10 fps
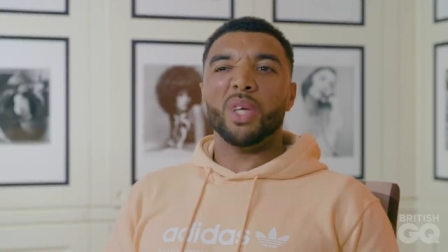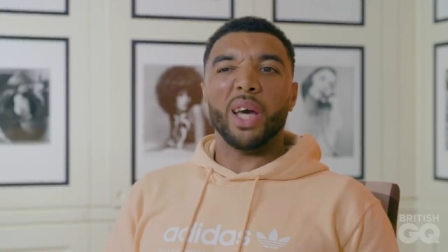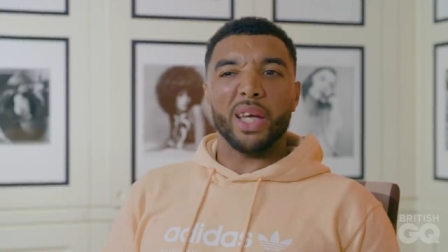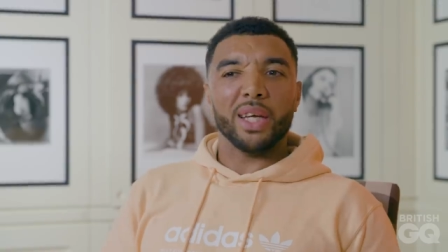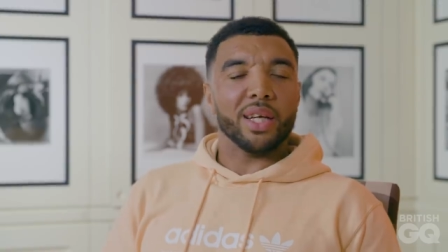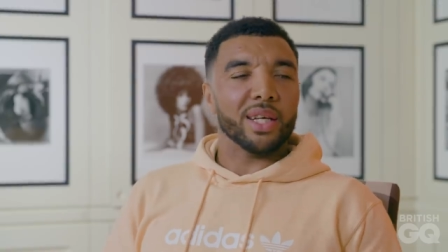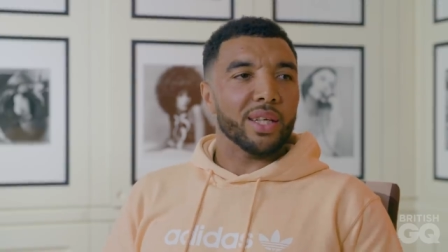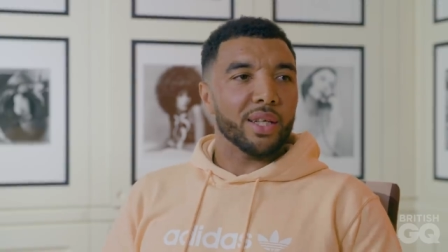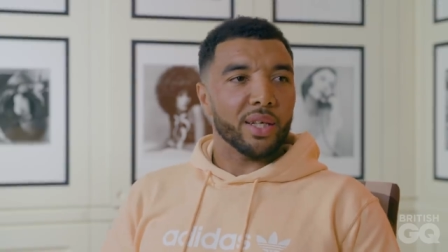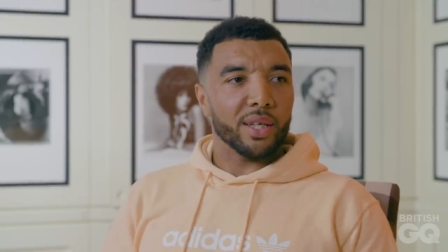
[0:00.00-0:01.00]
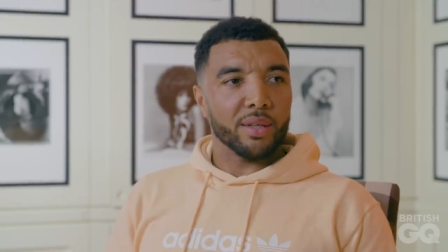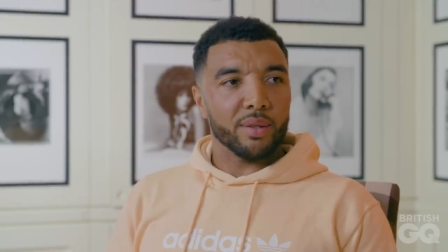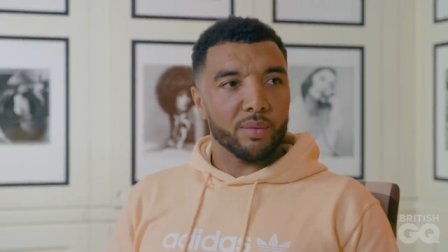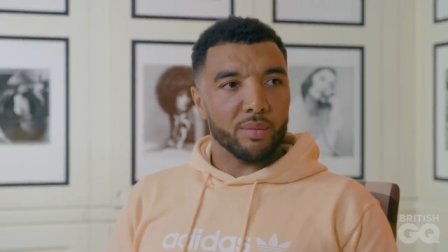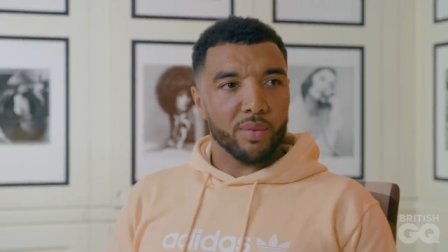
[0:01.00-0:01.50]
Yeah, you can
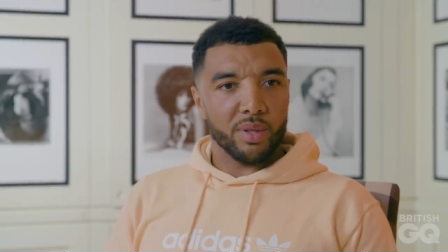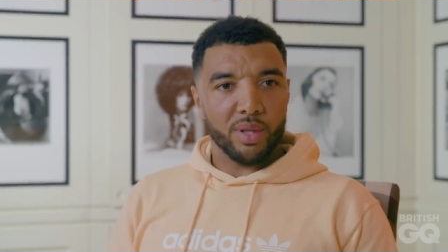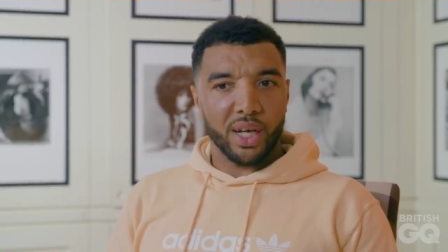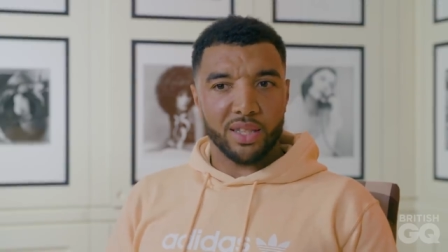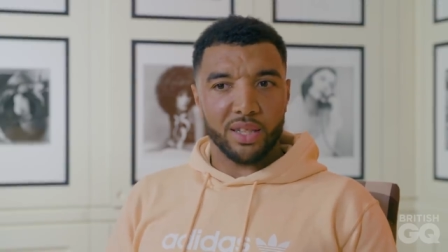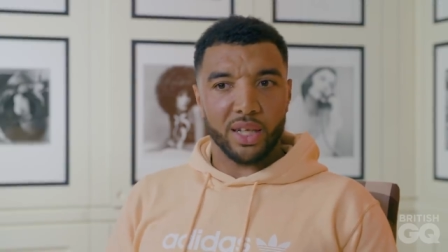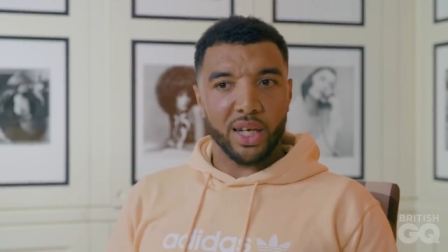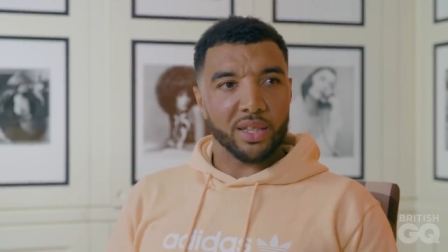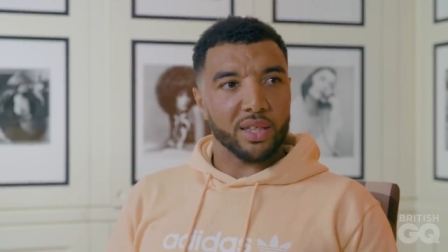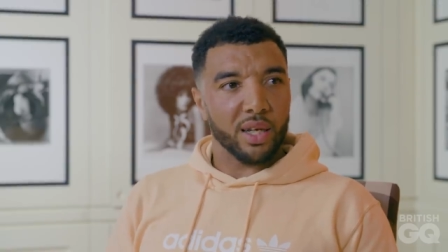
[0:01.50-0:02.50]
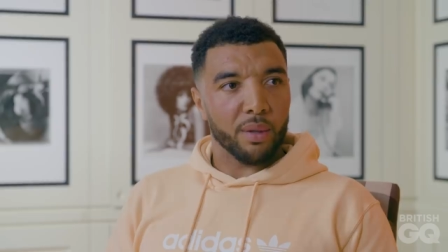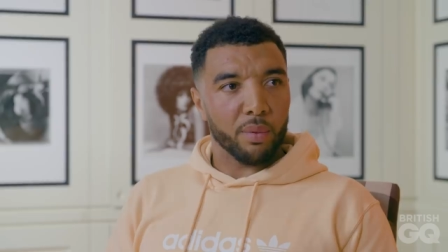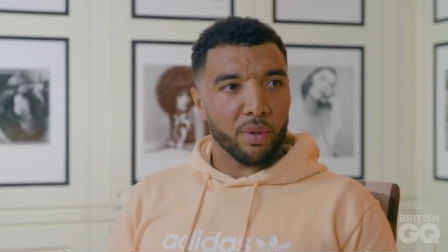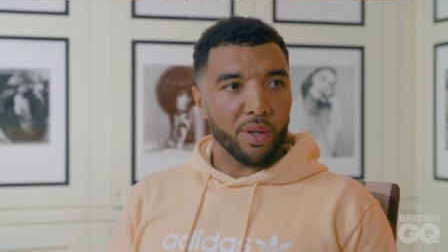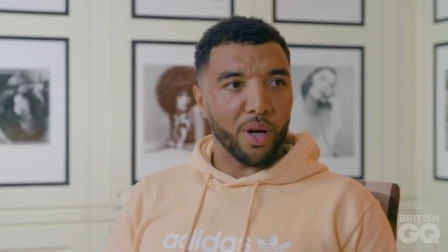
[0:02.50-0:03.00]
hazard a guess at it,
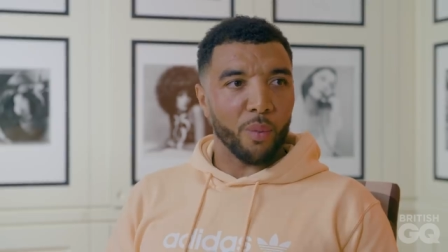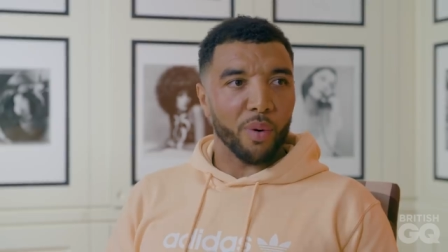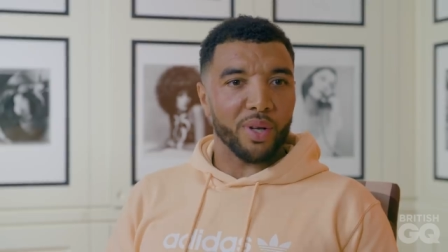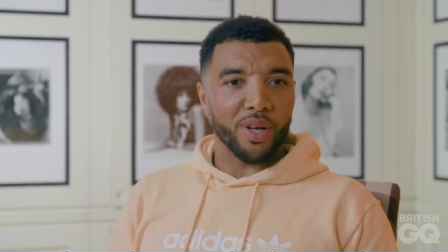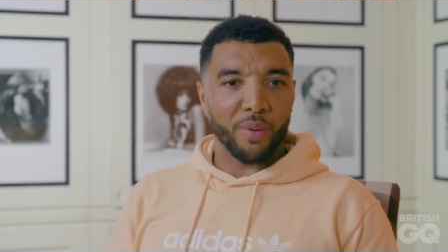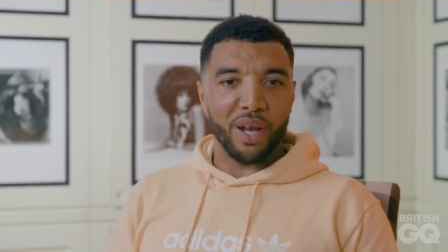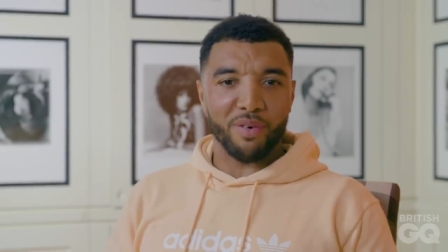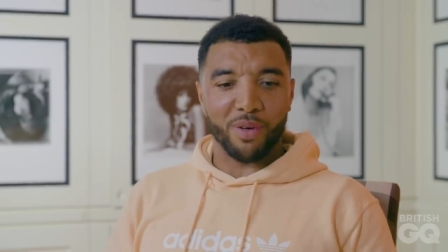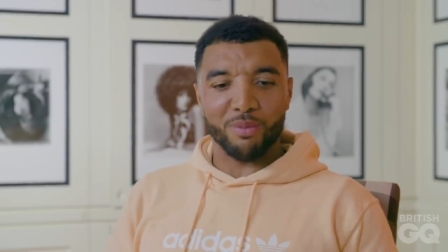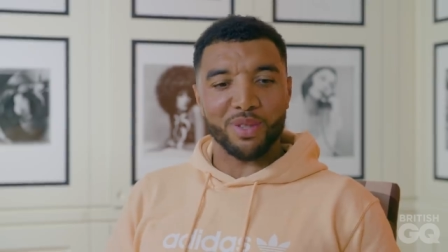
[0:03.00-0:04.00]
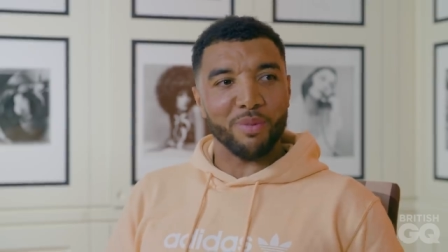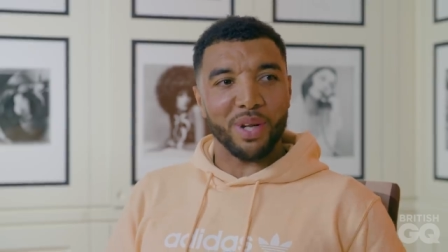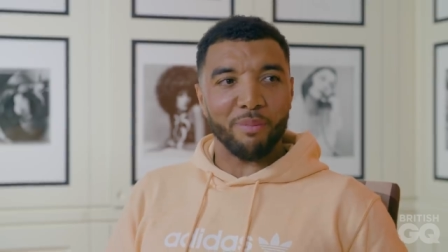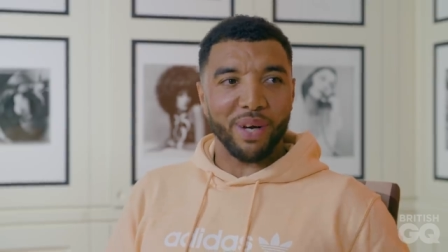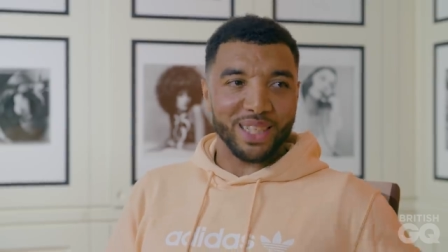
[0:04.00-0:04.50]
but no one ever comes in with
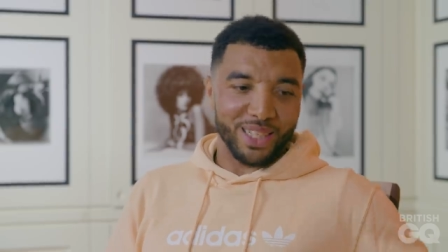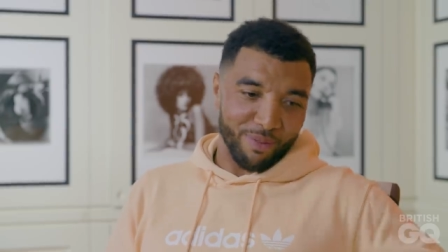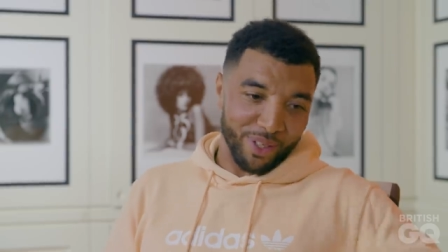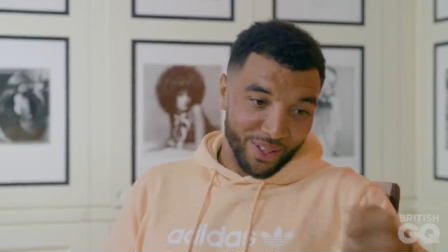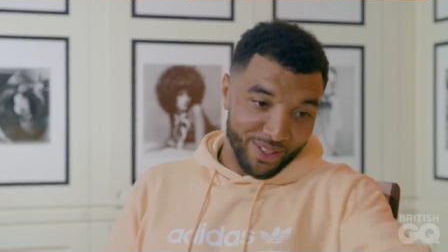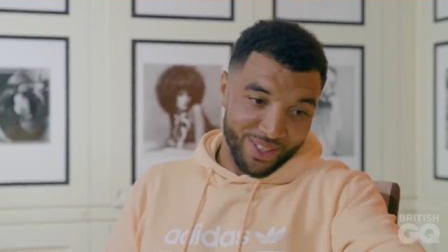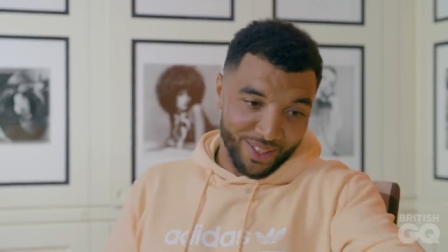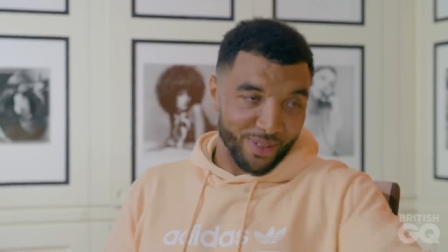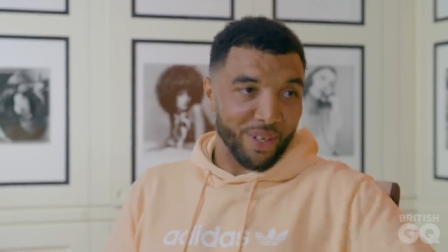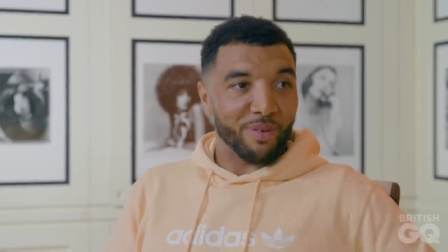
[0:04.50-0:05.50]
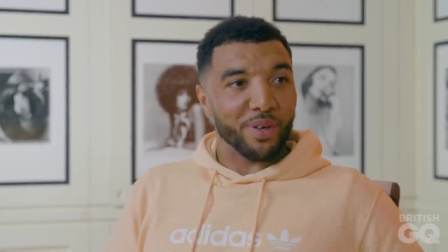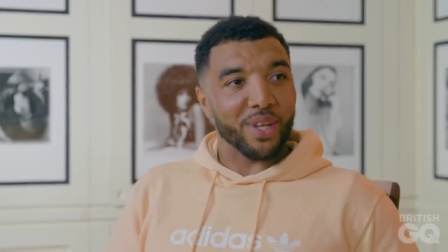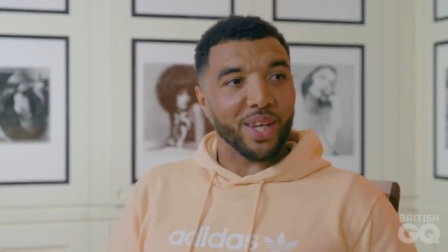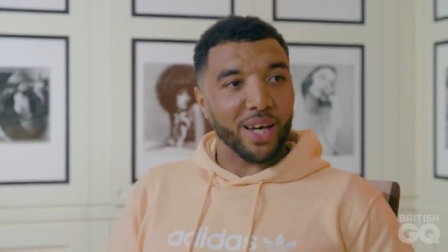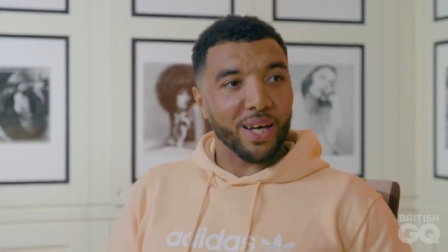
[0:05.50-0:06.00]
a payslip and goes, do you want to have a look
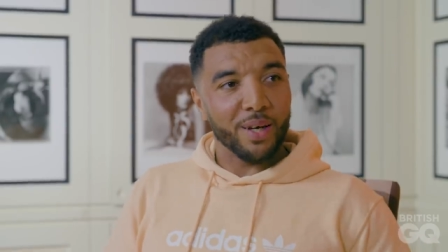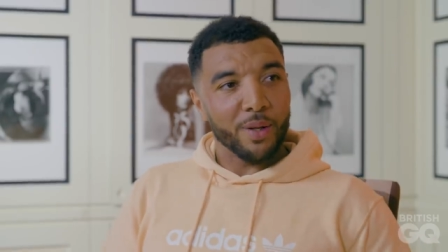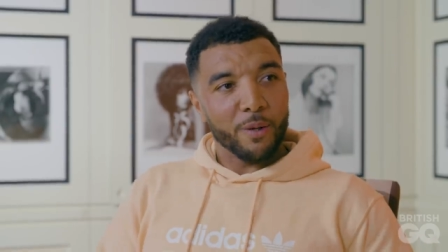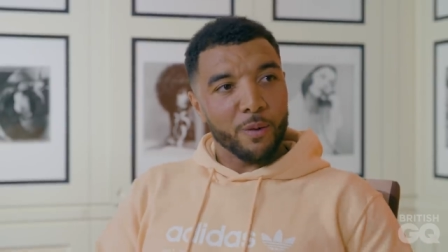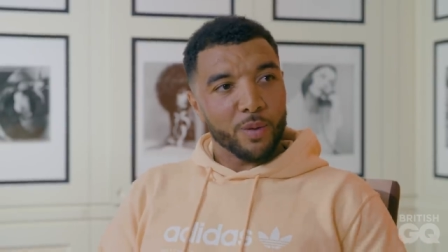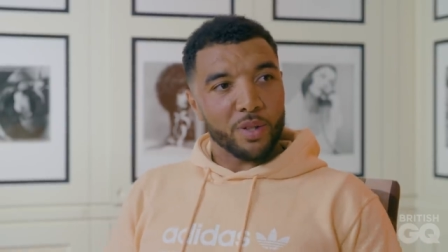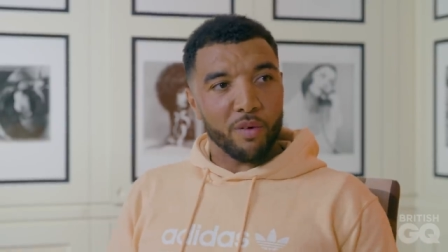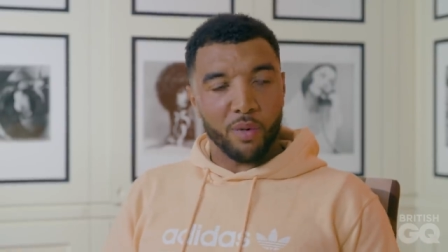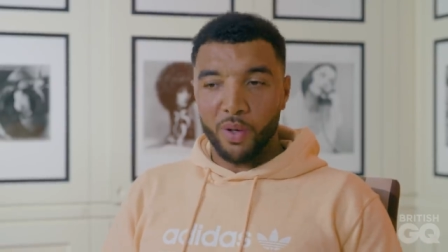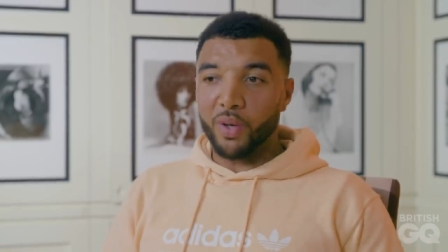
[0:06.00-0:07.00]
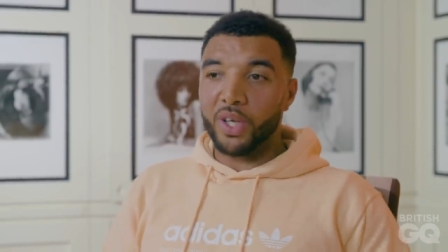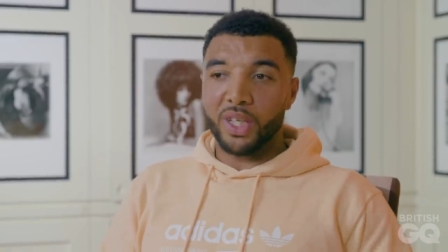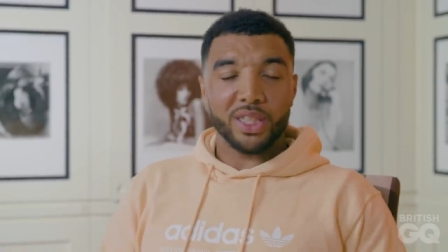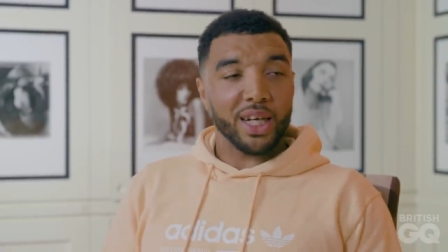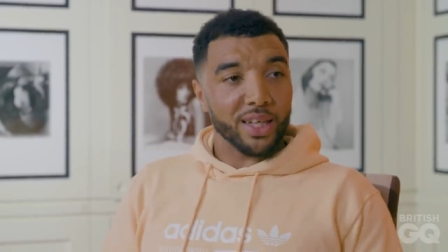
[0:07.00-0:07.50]
at that? So I want to look at
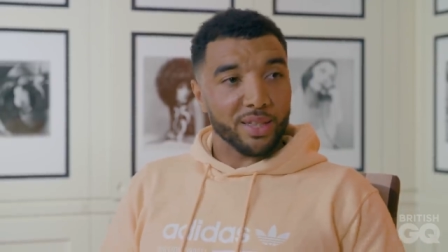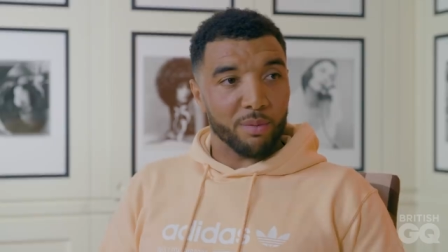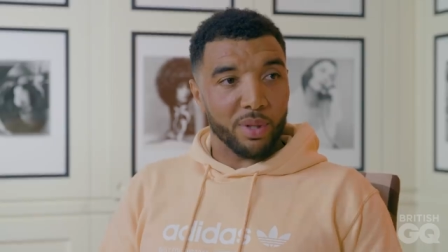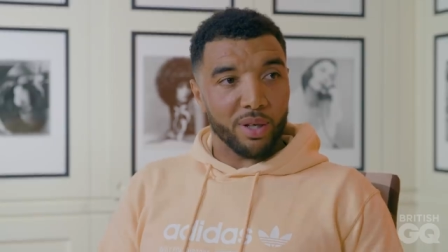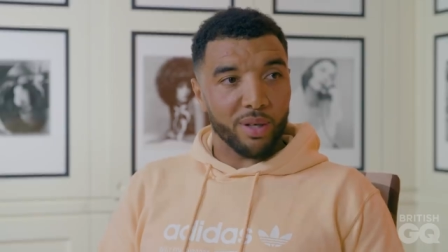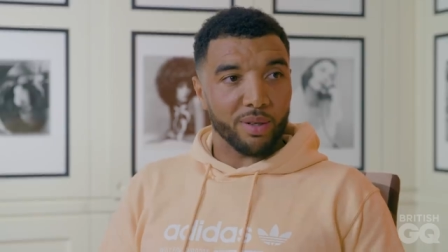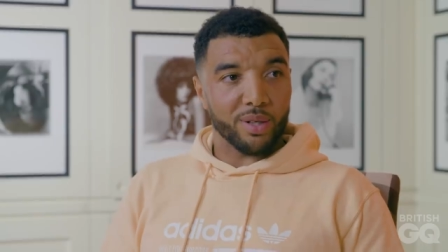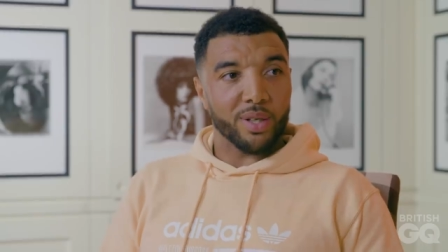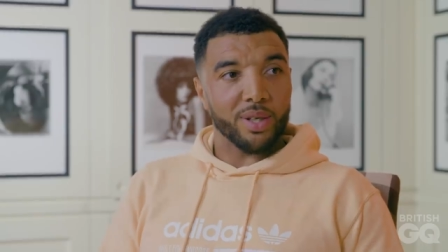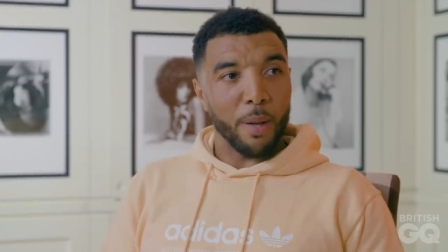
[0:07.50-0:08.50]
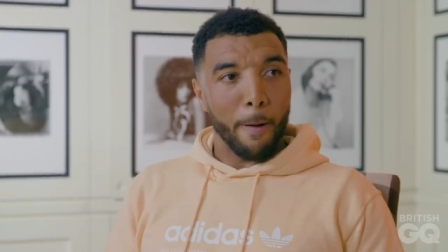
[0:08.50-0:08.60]
the tax and be like, oh God.